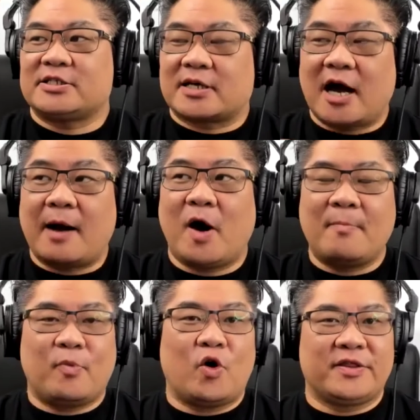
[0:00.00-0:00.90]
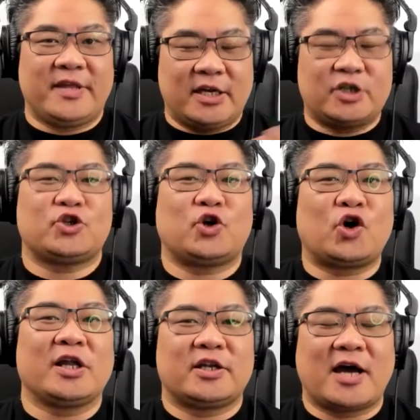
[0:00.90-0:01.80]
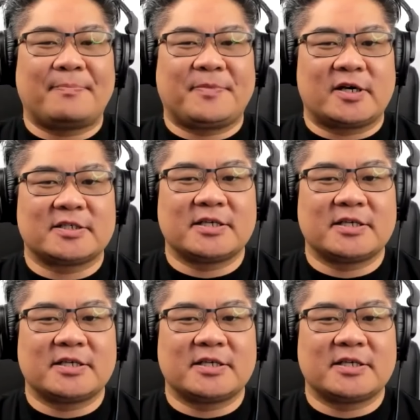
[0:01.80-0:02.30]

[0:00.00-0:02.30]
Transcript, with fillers: to come on board the initial early adopters